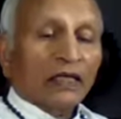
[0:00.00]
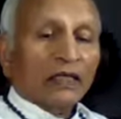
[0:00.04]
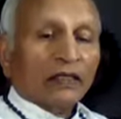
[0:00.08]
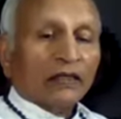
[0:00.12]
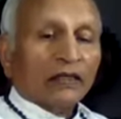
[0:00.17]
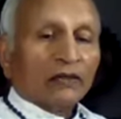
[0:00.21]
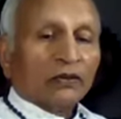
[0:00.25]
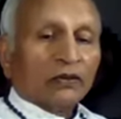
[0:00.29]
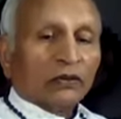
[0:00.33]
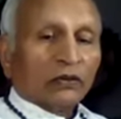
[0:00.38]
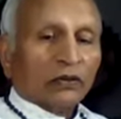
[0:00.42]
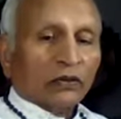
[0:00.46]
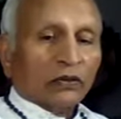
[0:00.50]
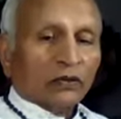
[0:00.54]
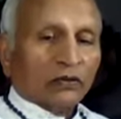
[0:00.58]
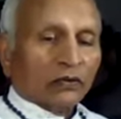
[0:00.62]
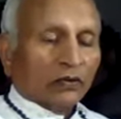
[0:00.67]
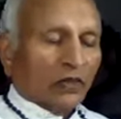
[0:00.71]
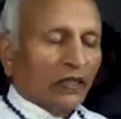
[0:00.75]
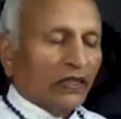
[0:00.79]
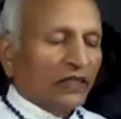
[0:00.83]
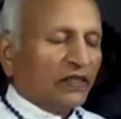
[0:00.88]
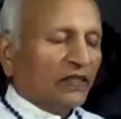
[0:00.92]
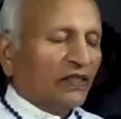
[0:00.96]
So
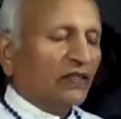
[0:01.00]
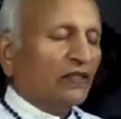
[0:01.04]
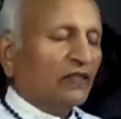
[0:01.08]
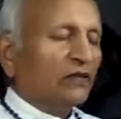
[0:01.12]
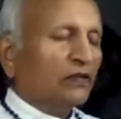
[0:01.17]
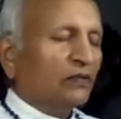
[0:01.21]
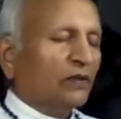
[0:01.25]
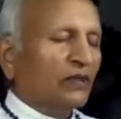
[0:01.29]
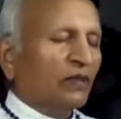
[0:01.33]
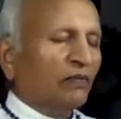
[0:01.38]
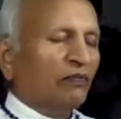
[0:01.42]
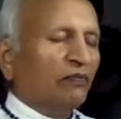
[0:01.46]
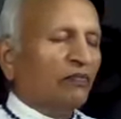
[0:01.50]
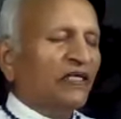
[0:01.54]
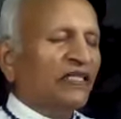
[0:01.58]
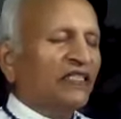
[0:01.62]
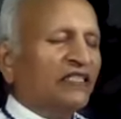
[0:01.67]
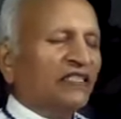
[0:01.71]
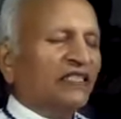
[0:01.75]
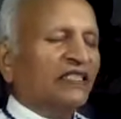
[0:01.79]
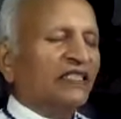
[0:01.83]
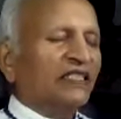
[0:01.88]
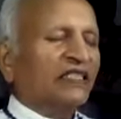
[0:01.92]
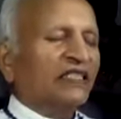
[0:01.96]
listen to the
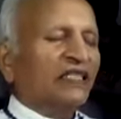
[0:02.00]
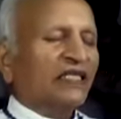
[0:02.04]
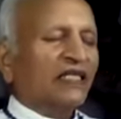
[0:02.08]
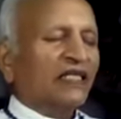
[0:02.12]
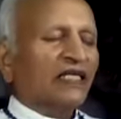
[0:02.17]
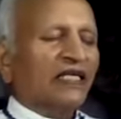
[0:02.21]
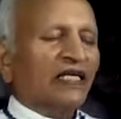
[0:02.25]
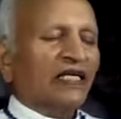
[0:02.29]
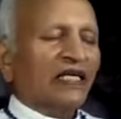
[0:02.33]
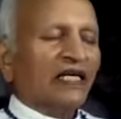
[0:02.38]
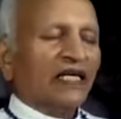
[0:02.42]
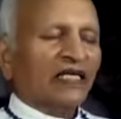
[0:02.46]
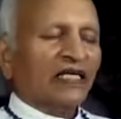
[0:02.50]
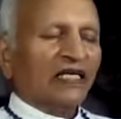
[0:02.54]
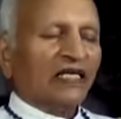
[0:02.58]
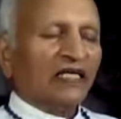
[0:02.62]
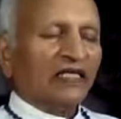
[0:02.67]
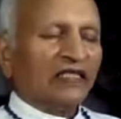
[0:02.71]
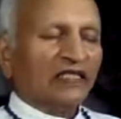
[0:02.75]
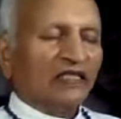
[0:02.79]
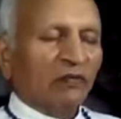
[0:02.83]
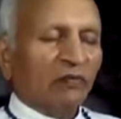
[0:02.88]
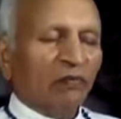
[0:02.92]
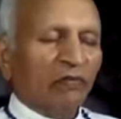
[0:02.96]
beats and
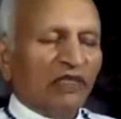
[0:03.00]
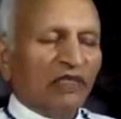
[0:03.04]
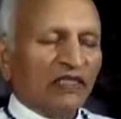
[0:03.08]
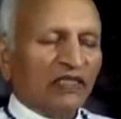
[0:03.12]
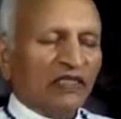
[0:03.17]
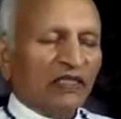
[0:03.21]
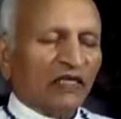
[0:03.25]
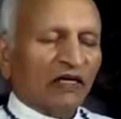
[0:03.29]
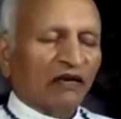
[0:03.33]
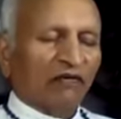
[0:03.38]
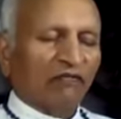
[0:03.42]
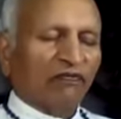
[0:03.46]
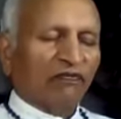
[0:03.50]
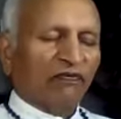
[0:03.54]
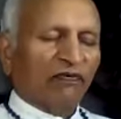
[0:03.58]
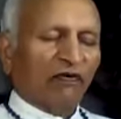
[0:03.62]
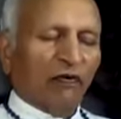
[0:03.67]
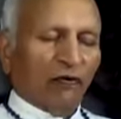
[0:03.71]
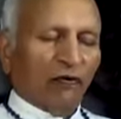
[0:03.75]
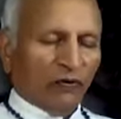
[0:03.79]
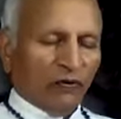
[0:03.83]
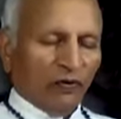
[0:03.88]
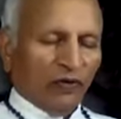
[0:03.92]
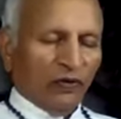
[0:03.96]
let the mantra
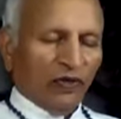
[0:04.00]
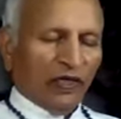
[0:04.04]
flow.